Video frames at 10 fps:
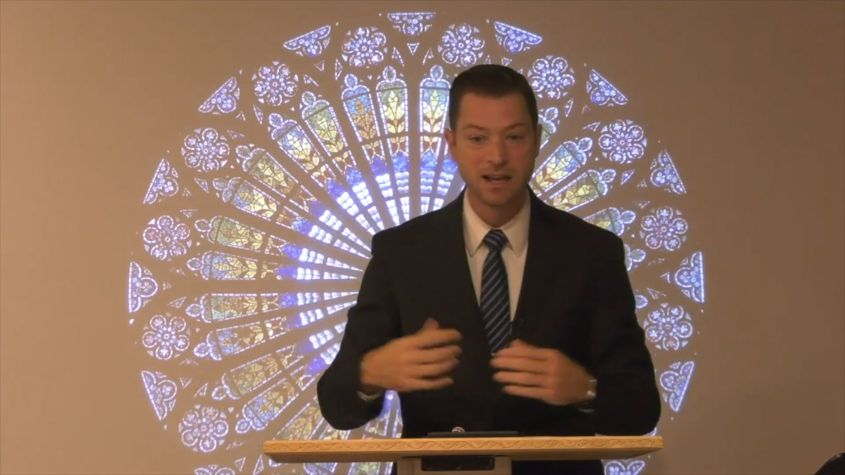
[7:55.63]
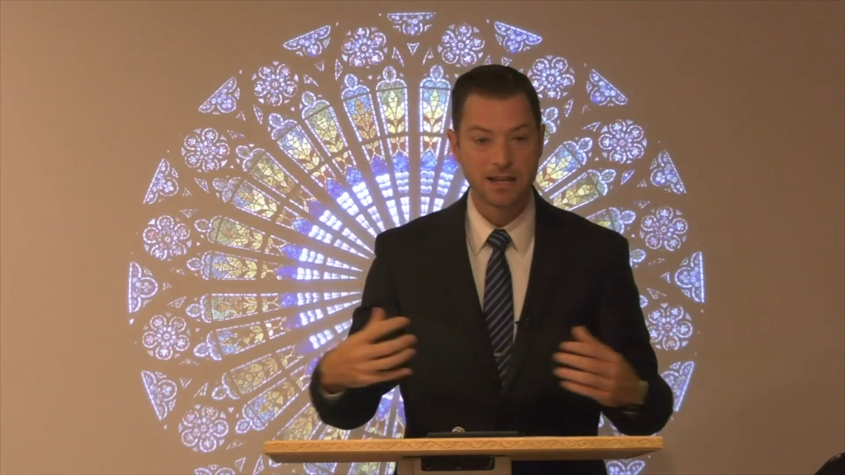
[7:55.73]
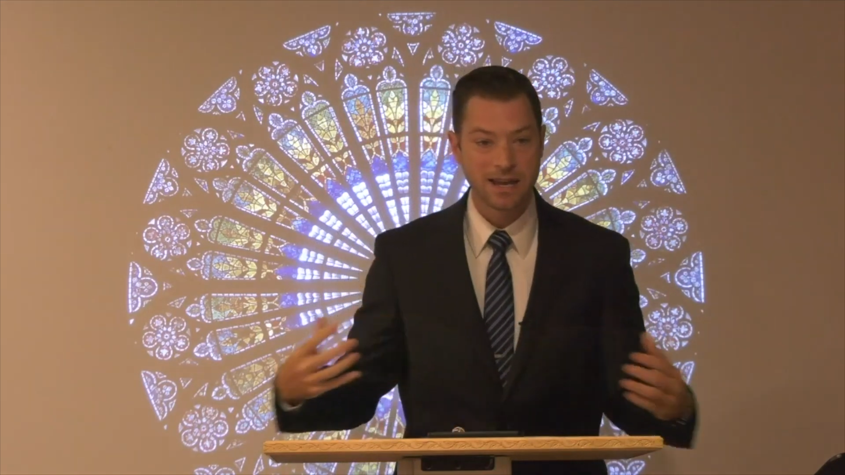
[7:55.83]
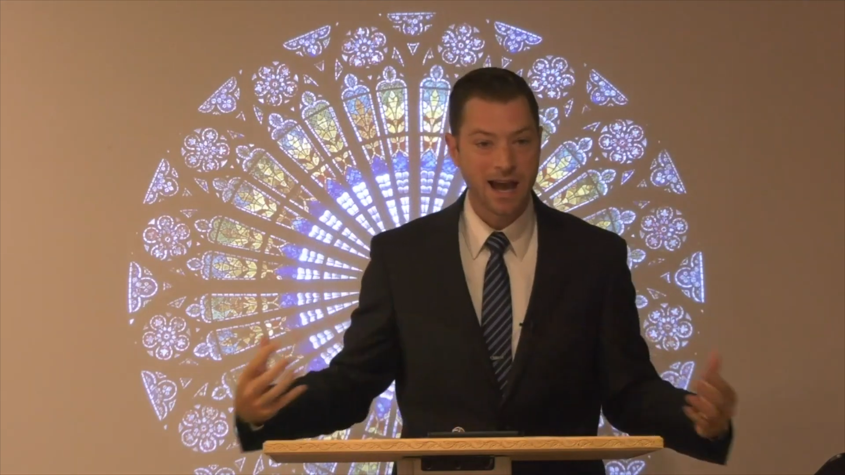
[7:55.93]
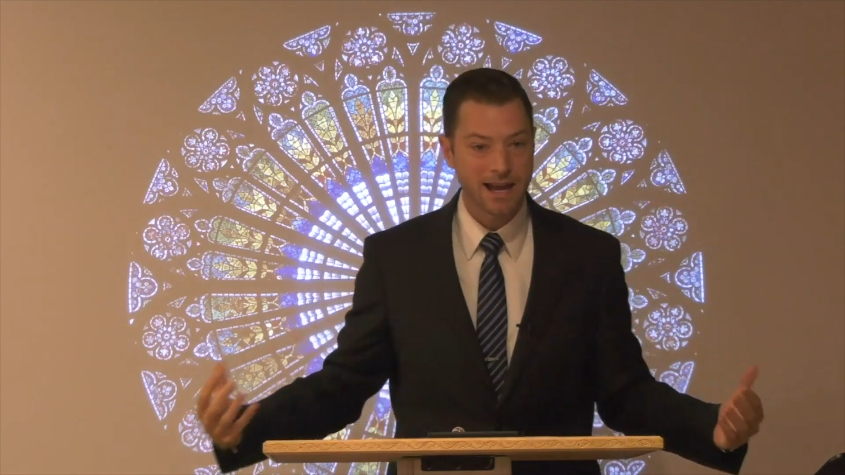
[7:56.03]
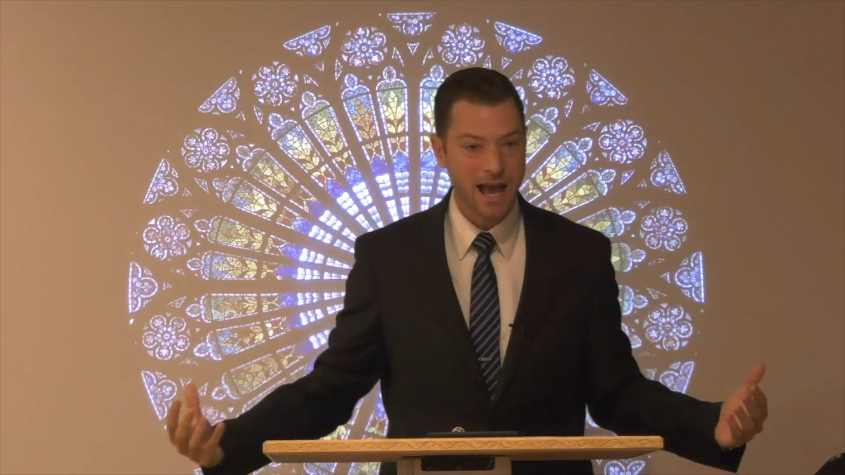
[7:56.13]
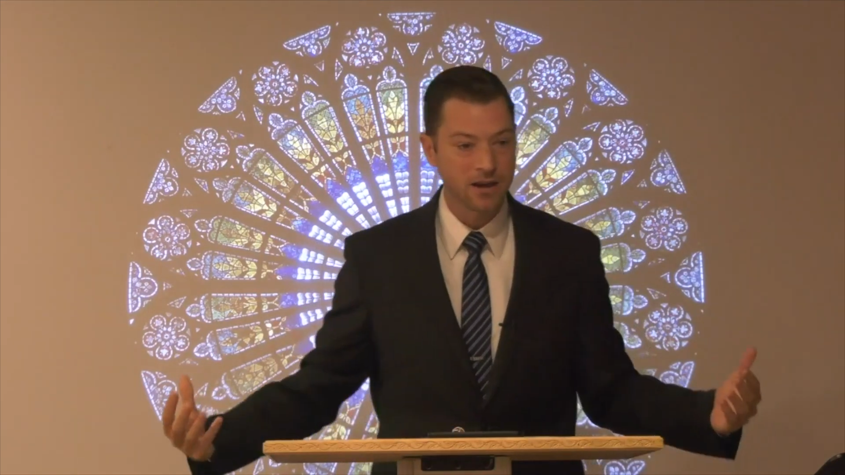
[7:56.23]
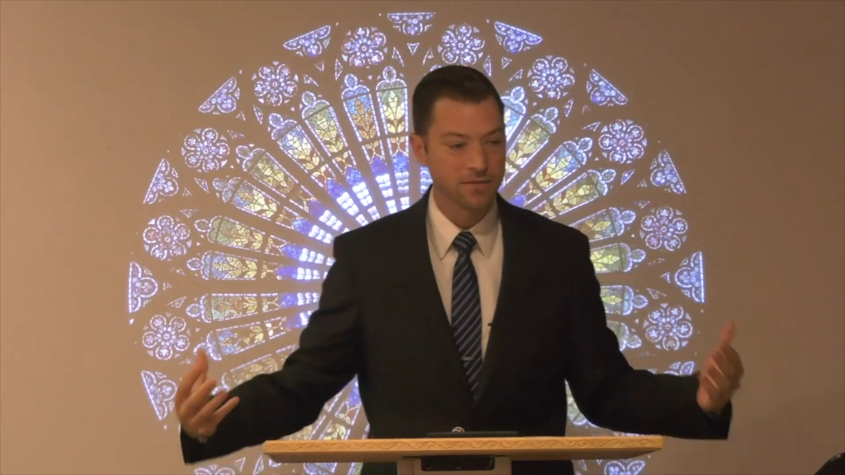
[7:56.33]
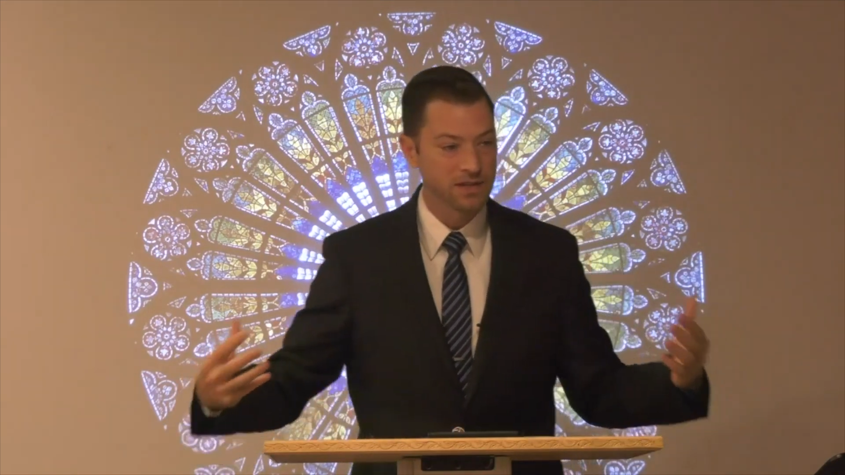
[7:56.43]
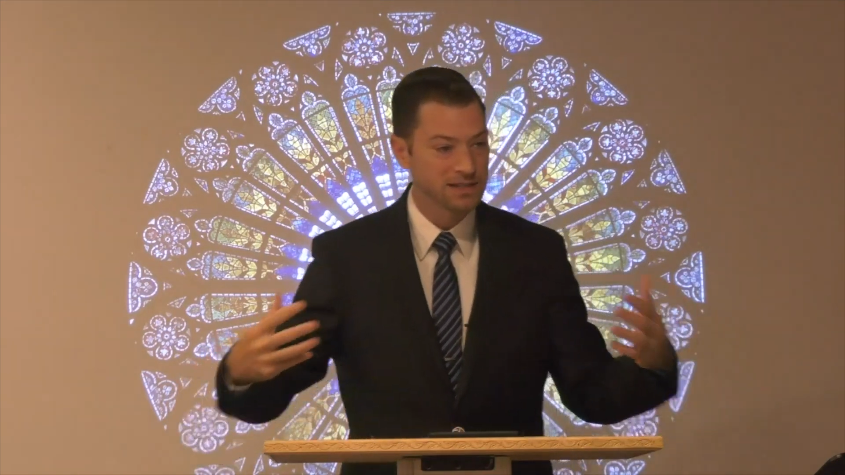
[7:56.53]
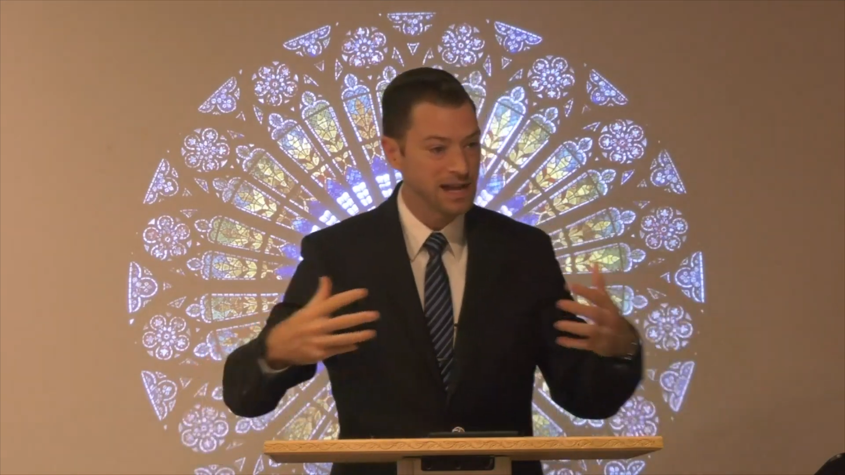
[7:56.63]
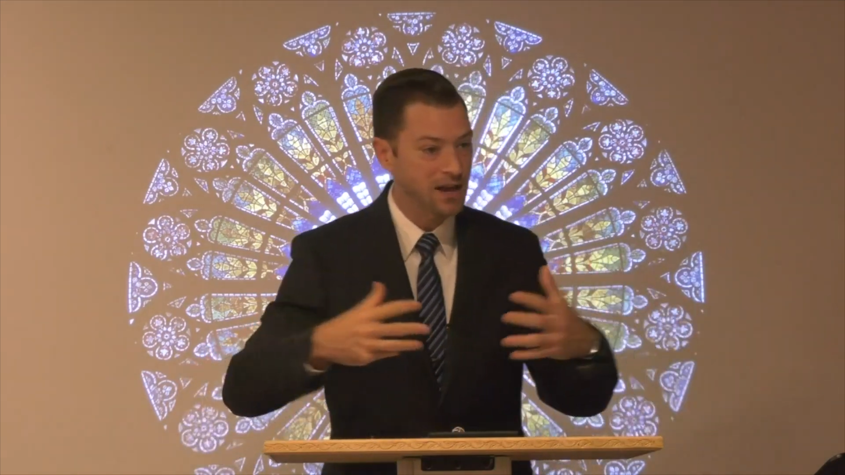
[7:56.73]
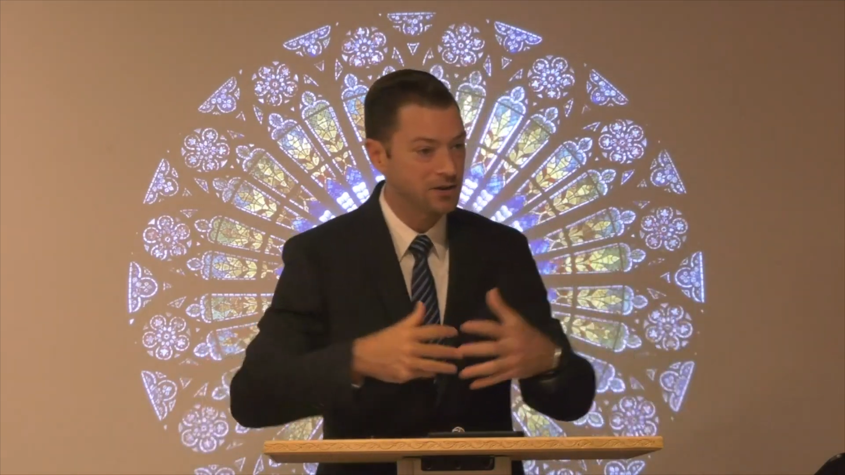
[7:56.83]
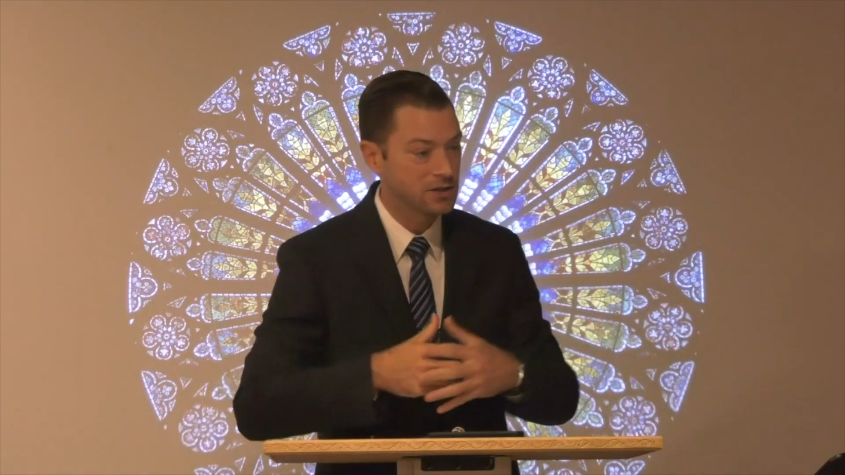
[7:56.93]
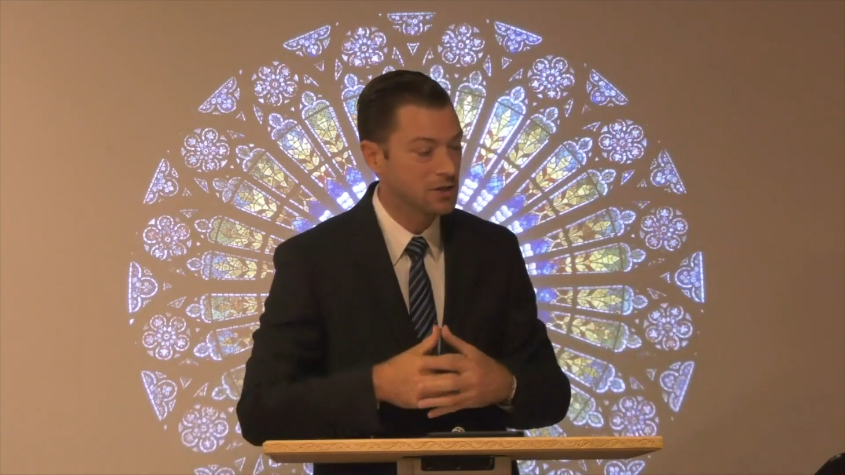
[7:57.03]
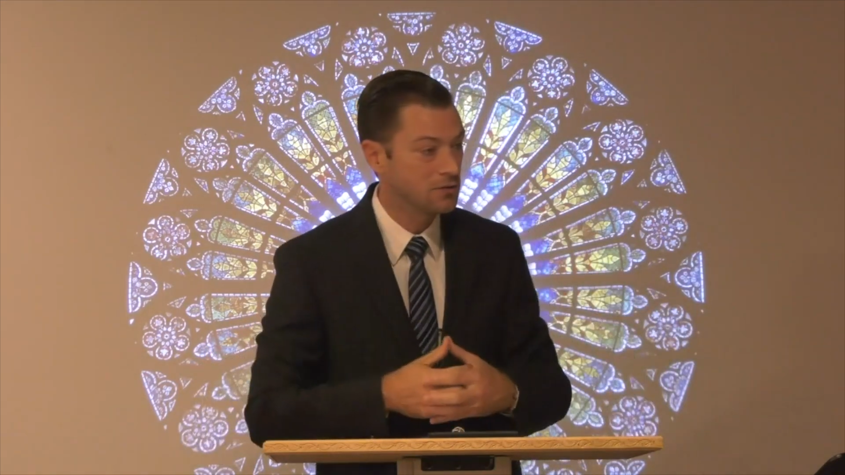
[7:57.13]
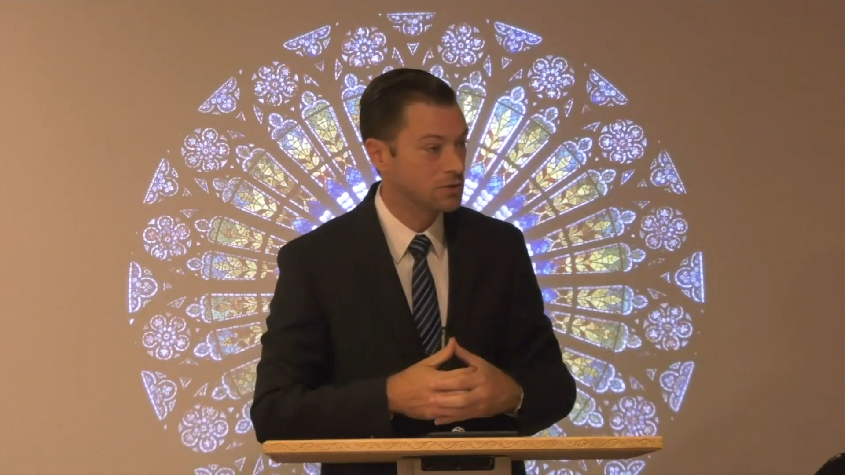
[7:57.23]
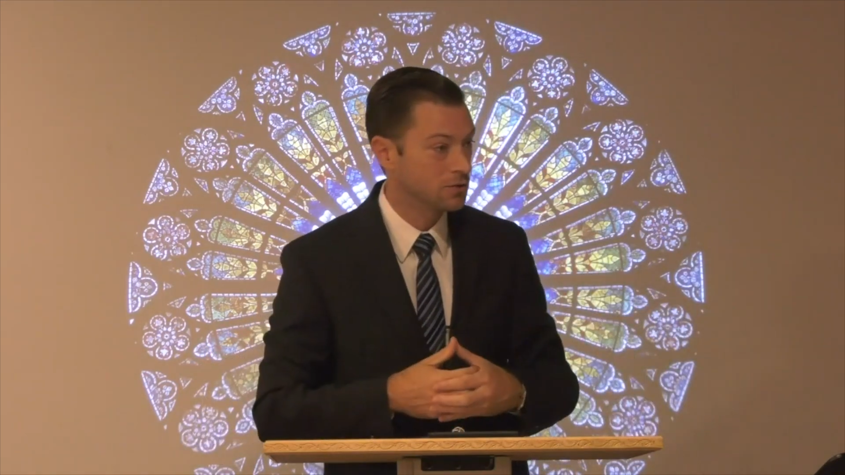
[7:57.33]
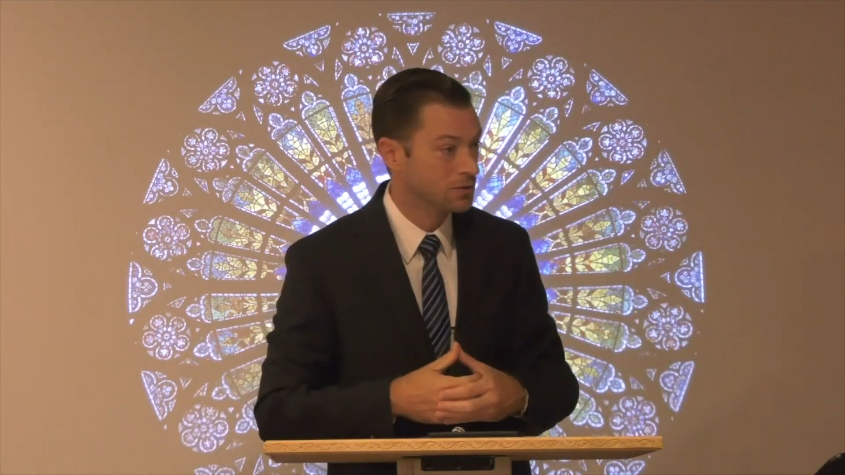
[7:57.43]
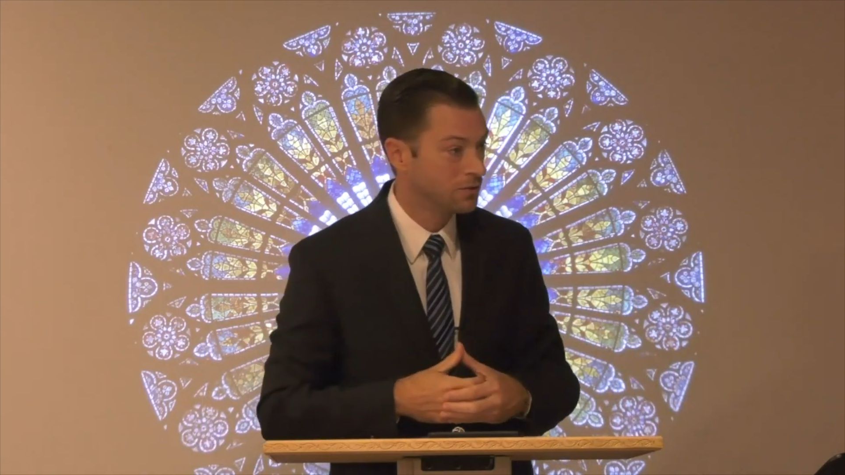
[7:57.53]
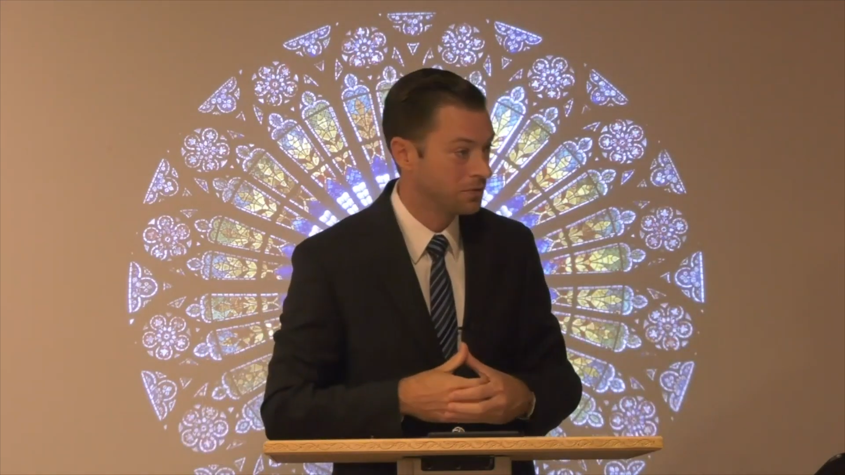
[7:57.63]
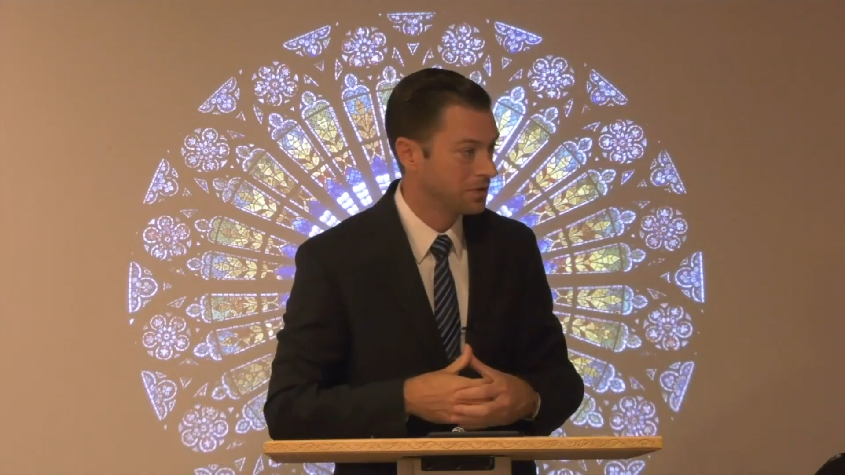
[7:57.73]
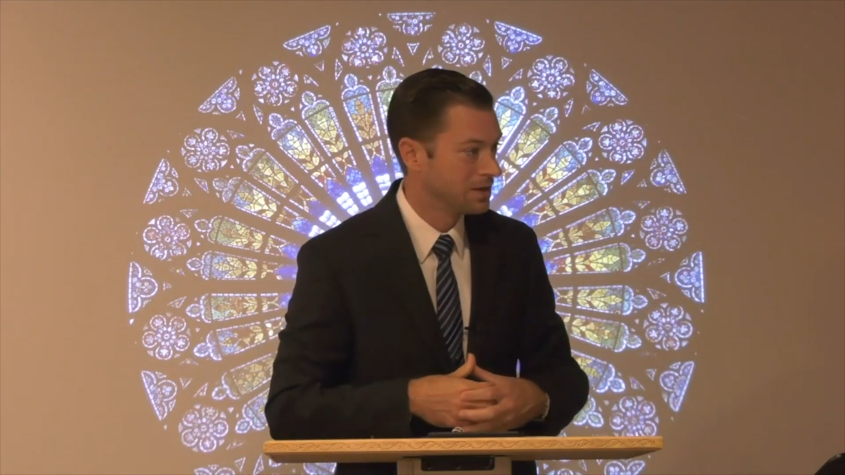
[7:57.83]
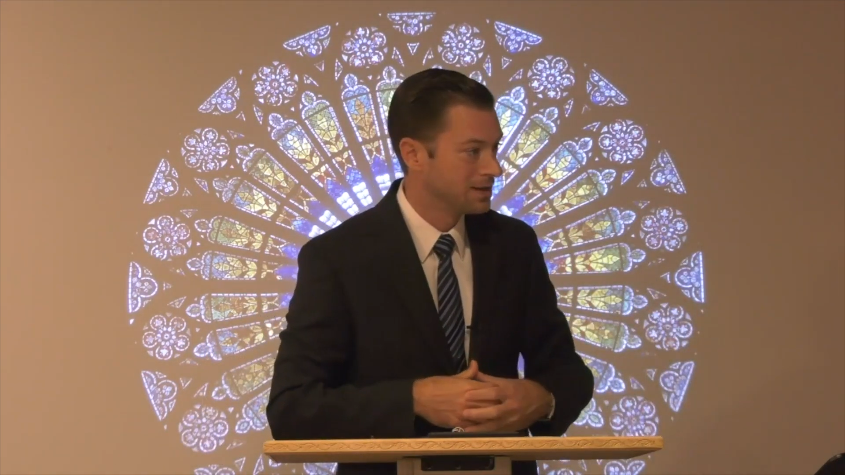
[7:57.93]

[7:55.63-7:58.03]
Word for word: not out of a desire to know truth,